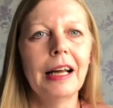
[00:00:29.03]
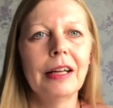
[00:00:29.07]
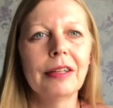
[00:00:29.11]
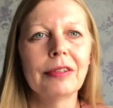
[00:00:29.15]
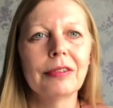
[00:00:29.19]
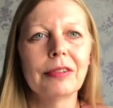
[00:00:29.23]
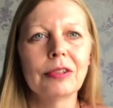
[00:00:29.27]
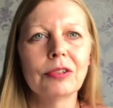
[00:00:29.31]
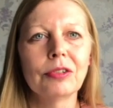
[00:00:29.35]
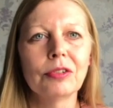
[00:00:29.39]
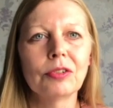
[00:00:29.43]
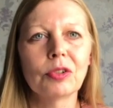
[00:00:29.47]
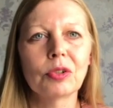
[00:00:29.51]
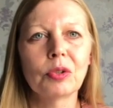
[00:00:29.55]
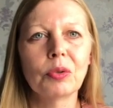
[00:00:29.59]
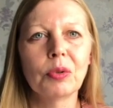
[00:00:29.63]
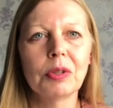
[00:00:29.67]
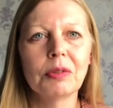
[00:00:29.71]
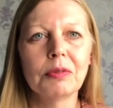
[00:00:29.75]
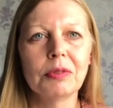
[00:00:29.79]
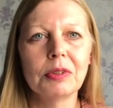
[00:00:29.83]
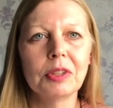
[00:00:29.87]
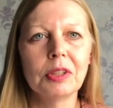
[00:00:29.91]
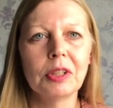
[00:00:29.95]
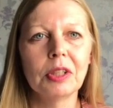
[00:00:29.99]
So just a
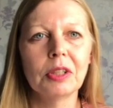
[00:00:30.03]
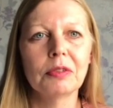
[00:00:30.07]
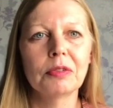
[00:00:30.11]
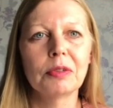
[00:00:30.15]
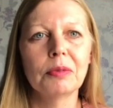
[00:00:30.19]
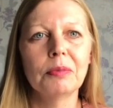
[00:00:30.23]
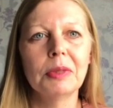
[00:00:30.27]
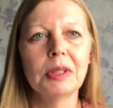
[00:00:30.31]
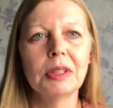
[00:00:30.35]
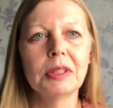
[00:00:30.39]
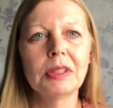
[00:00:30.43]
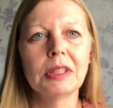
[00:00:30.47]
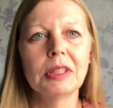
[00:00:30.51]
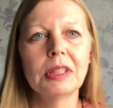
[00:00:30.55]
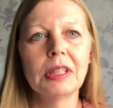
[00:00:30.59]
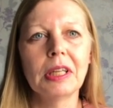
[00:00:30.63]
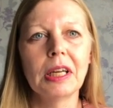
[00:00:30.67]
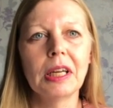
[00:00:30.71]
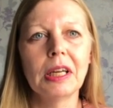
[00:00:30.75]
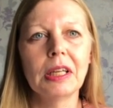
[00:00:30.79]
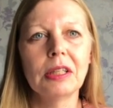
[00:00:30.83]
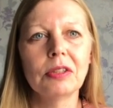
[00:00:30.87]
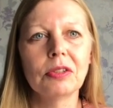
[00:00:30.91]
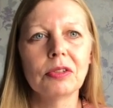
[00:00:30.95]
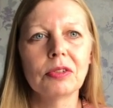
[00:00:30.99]
quick video from me
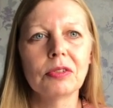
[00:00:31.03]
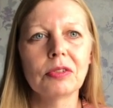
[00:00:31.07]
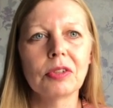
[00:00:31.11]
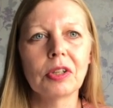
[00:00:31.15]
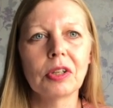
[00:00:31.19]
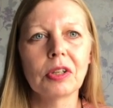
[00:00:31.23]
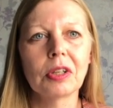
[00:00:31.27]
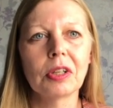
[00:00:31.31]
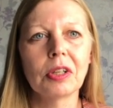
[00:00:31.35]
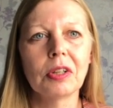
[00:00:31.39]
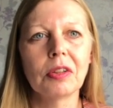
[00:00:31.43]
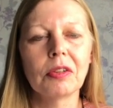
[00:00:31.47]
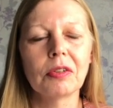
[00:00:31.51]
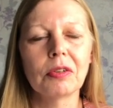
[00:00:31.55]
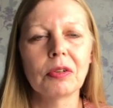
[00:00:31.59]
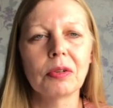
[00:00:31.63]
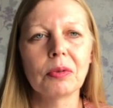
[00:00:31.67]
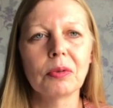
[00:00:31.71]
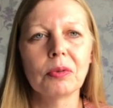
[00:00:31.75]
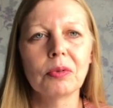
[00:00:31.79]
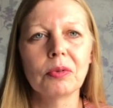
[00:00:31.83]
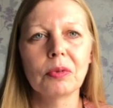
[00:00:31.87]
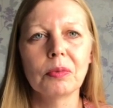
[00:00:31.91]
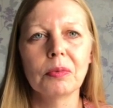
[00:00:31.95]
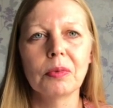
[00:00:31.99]
today, just talking
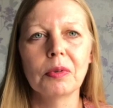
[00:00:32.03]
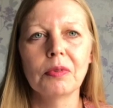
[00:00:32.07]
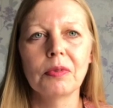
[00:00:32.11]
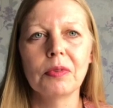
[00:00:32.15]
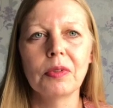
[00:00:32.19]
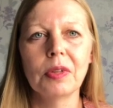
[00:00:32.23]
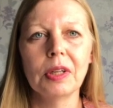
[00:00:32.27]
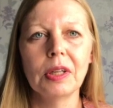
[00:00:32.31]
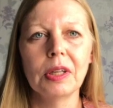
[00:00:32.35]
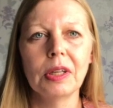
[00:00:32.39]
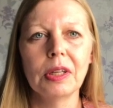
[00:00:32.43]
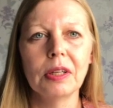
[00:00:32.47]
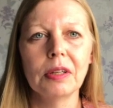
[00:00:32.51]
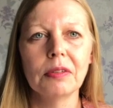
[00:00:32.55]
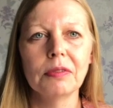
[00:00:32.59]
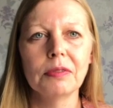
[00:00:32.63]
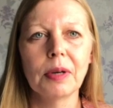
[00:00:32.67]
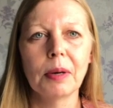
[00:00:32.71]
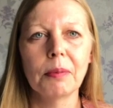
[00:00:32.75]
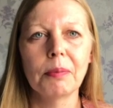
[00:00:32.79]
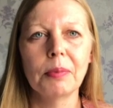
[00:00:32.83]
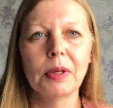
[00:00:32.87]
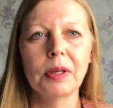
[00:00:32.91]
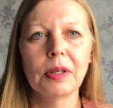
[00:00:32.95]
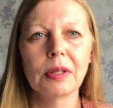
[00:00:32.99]
through some of the
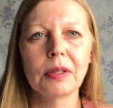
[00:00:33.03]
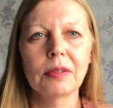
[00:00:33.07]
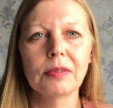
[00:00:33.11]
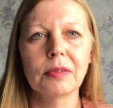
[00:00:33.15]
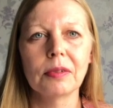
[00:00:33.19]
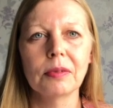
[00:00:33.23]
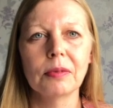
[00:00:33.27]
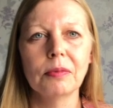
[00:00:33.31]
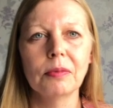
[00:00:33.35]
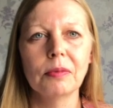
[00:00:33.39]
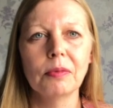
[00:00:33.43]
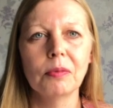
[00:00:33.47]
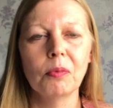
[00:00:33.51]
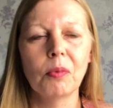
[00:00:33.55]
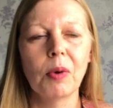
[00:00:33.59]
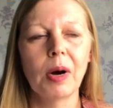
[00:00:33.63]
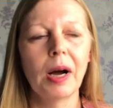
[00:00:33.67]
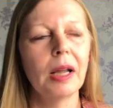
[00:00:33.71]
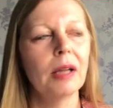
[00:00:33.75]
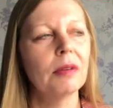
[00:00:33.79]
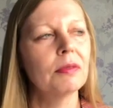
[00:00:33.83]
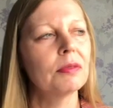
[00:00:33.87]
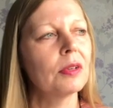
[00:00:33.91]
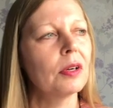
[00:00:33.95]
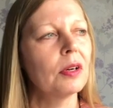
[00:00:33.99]
fabrics and
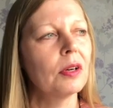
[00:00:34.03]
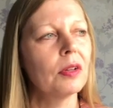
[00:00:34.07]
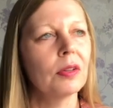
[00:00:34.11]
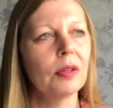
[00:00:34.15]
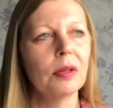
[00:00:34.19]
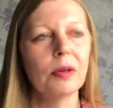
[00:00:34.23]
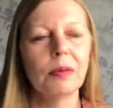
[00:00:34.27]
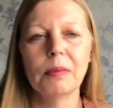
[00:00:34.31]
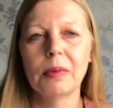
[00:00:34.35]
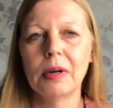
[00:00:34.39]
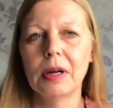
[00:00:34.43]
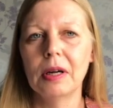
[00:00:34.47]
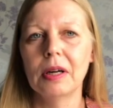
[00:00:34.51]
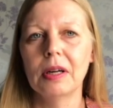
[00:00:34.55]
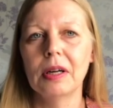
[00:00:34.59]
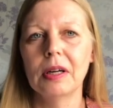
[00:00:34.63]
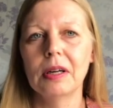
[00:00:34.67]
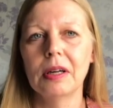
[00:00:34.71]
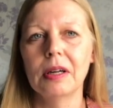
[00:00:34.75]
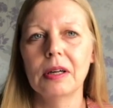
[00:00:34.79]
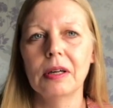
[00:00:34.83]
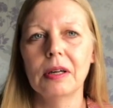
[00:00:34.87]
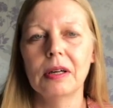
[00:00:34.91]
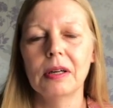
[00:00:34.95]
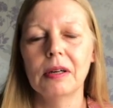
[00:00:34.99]
why I've got them,
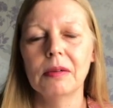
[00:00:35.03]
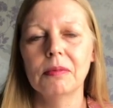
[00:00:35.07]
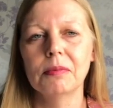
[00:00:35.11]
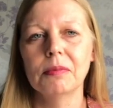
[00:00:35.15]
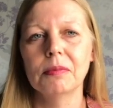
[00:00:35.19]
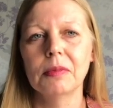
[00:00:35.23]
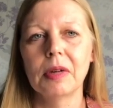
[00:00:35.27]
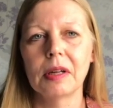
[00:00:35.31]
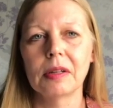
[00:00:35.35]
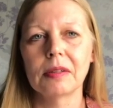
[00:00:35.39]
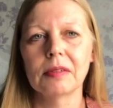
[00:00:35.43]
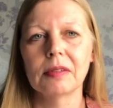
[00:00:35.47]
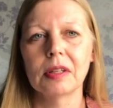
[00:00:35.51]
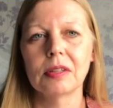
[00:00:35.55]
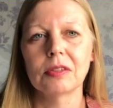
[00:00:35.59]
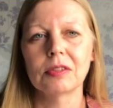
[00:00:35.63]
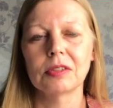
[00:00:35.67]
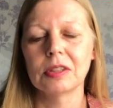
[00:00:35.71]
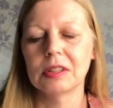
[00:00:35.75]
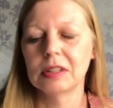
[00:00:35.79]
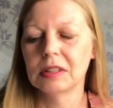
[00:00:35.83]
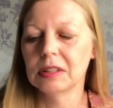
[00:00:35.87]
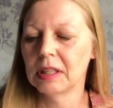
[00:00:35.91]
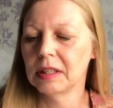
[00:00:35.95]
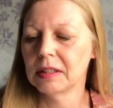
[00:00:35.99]

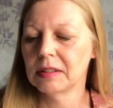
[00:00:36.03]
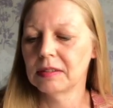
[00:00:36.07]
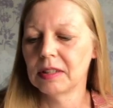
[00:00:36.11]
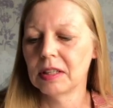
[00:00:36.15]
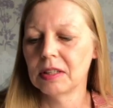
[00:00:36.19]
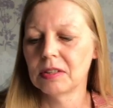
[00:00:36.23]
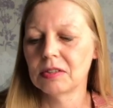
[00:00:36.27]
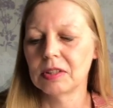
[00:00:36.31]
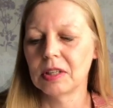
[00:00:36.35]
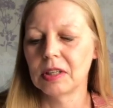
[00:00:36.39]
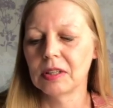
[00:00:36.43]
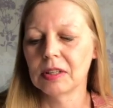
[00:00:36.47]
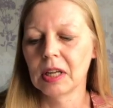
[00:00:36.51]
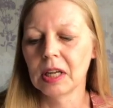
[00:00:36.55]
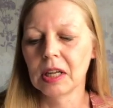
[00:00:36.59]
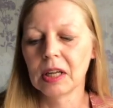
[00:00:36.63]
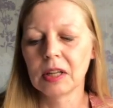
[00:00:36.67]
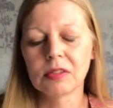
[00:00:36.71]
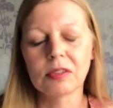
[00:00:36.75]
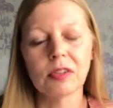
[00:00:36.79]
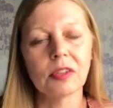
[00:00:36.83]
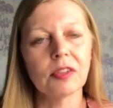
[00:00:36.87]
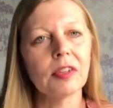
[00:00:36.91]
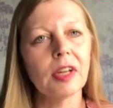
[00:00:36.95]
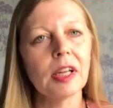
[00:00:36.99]
etc, etc.
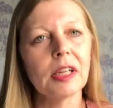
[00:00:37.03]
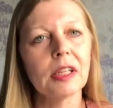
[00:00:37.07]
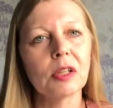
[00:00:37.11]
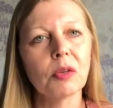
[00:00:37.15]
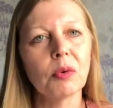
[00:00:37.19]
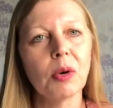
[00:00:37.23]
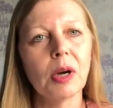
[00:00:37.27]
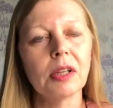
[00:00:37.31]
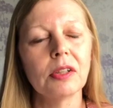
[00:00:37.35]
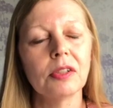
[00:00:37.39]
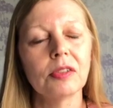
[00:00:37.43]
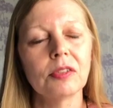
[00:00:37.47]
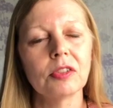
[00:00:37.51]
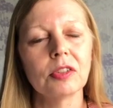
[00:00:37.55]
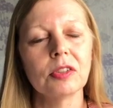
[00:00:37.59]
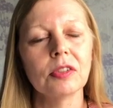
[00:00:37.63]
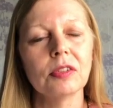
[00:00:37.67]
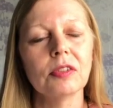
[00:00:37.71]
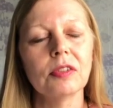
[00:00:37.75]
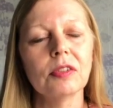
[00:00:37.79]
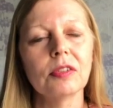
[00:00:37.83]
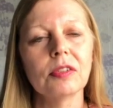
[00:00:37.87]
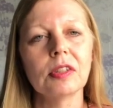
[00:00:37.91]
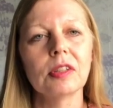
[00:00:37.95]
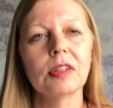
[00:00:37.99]
So there's 8
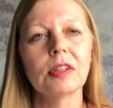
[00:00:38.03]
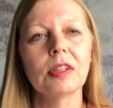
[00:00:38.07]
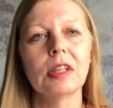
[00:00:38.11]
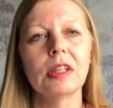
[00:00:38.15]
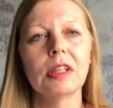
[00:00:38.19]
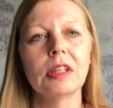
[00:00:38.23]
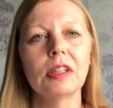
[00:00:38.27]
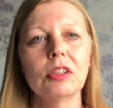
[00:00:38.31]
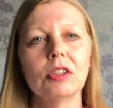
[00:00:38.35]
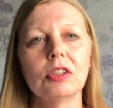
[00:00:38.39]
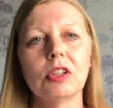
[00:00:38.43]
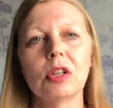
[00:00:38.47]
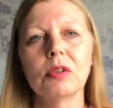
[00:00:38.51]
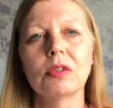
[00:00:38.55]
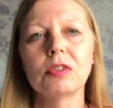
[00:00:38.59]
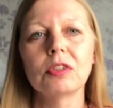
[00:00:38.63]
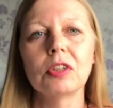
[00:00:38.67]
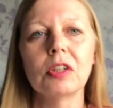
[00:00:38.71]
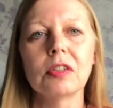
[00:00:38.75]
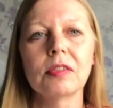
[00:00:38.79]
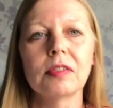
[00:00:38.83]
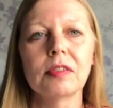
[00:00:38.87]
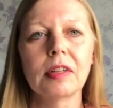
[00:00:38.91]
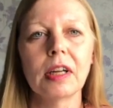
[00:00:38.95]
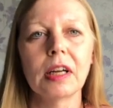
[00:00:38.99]
questions in the Shows
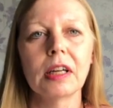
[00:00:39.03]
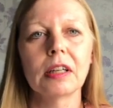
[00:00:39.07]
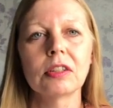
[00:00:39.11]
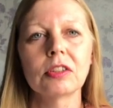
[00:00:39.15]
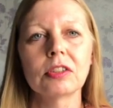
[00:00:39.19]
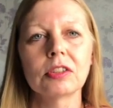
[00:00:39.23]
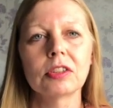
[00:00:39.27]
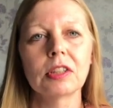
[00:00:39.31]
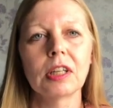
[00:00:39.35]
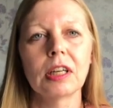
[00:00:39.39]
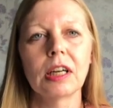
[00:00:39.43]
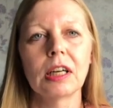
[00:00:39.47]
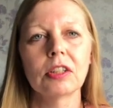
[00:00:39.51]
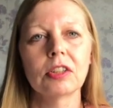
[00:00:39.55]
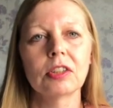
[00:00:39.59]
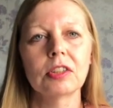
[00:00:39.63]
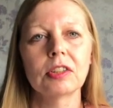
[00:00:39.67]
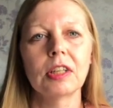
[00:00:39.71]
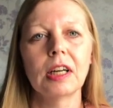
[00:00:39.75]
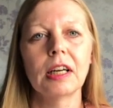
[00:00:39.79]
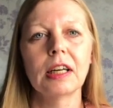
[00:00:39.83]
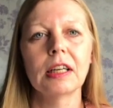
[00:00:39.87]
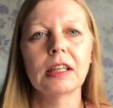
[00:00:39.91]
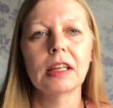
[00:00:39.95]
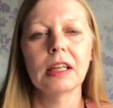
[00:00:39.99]
Your Stash
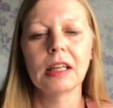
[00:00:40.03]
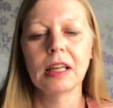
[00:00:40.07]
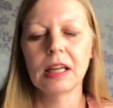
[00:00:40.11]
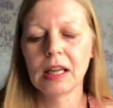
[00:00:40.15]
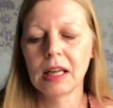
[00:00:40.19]
hashtag,